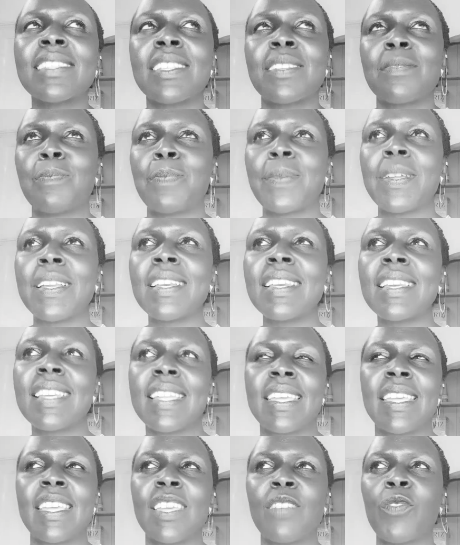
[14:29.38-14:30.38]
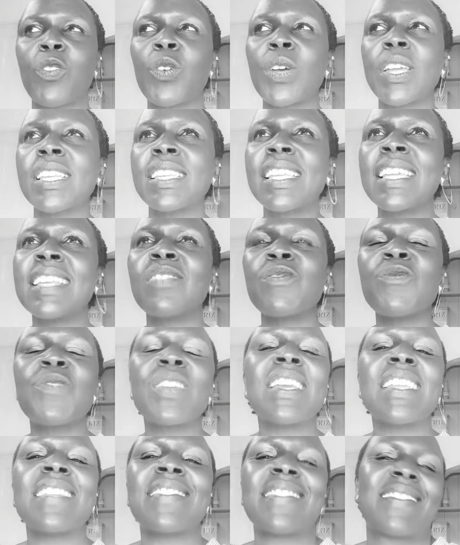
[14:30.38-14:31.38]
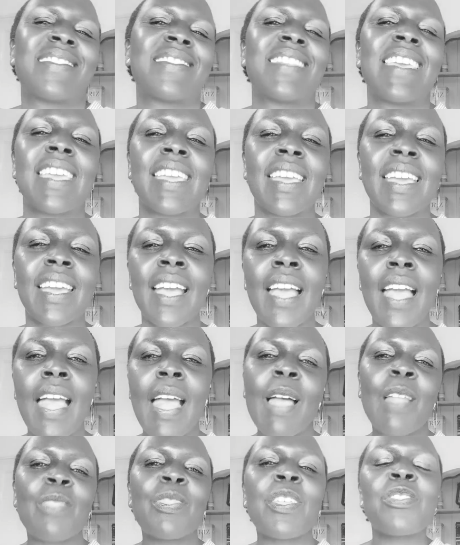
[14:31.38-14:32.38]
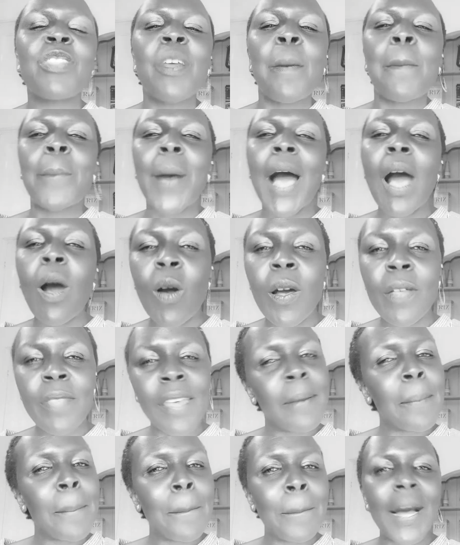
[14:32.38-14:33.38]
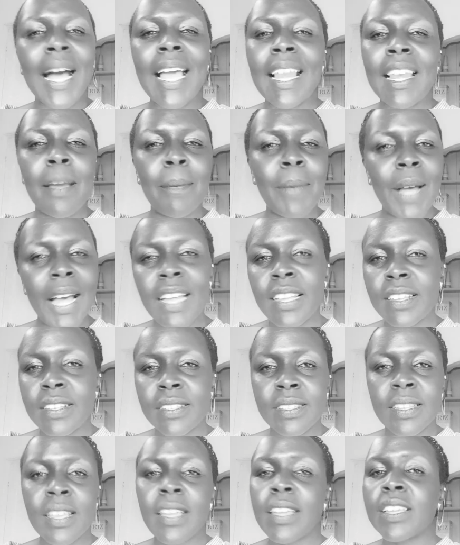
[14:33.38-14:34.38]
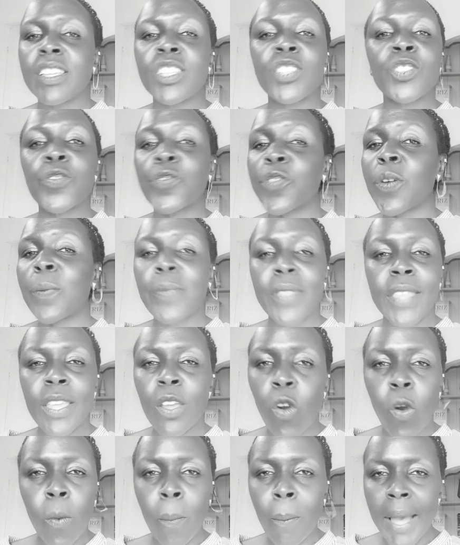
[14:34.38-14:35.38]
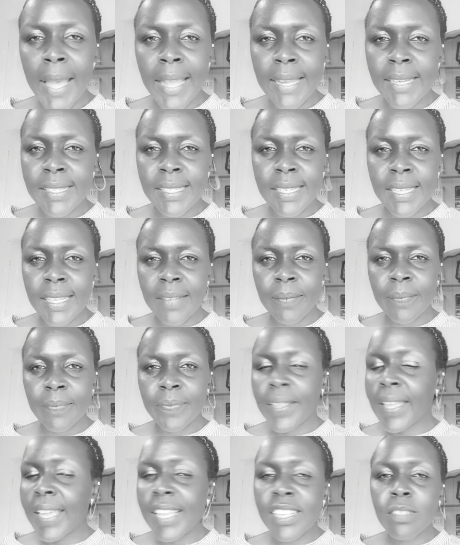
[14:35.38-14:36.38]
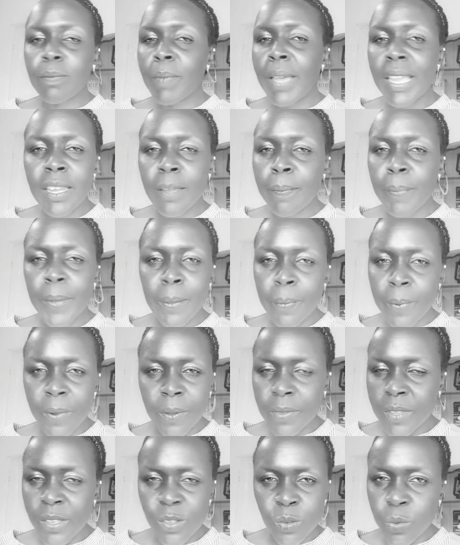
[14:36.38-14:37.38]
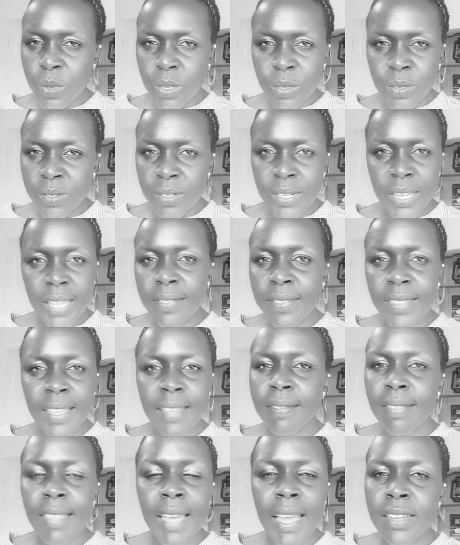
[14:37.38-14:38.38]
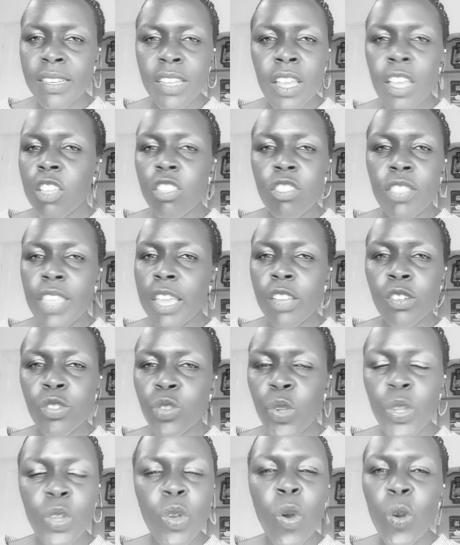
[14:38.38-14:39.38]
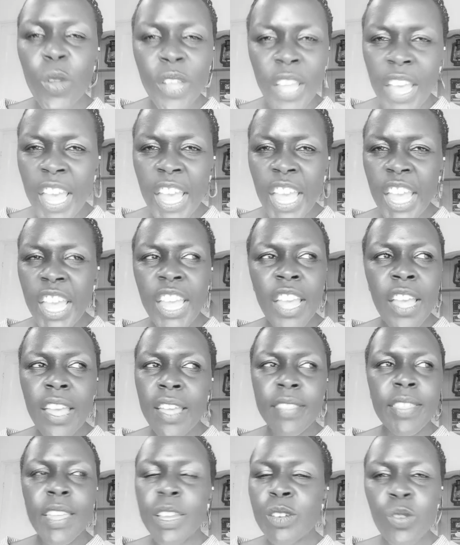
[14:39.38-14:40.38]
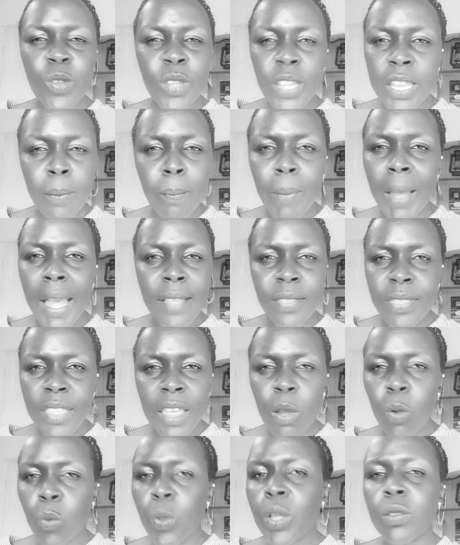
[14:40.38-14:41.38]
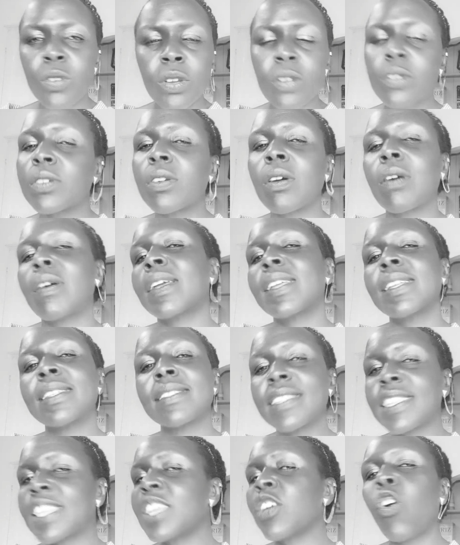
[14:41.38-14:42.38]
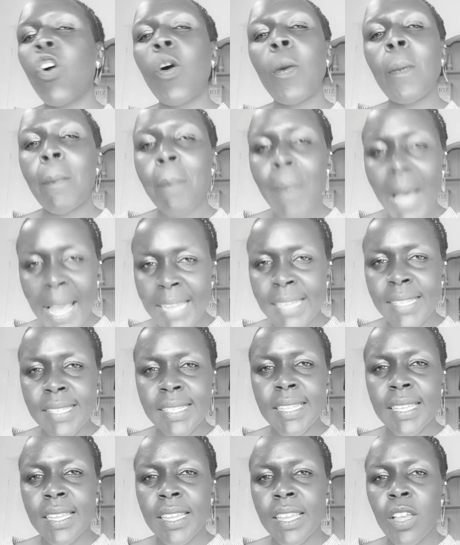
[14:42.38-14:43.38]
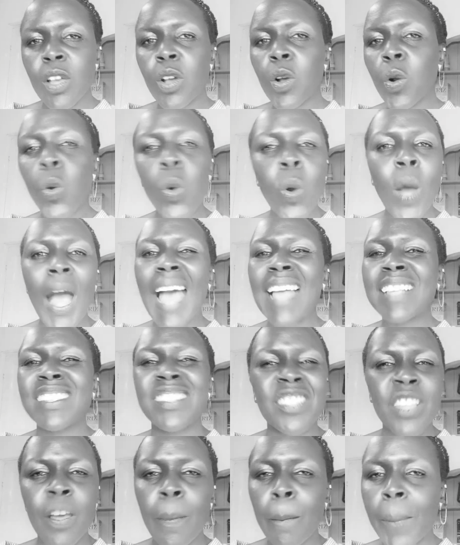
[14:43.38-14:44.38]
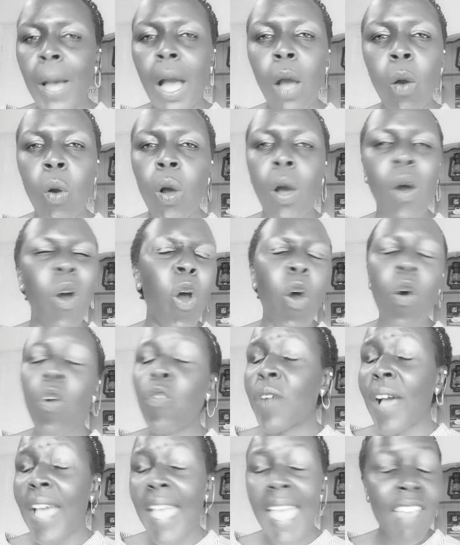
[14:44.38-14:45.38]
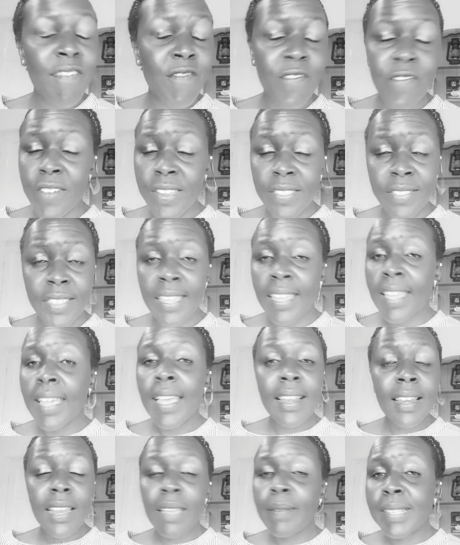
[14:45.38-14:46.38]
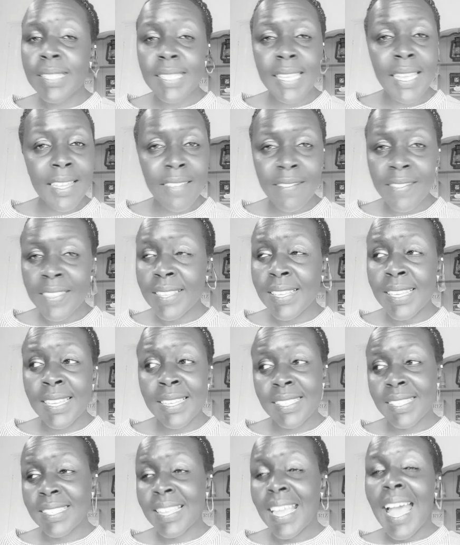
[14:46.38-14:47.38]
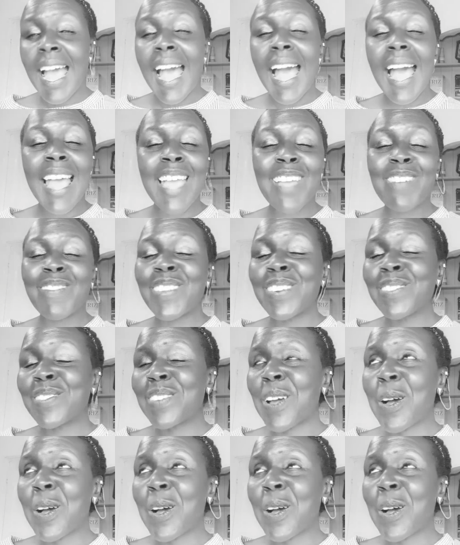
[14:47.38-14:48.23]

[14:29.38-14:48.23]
believe, or he didn't really think that the power that Balaam has is from the Almighty. As many people in this world today think that they're doing okay, they're doing it by their will, not knowing it's the Almighty who has the power over everything. Let me tell you this. I haven't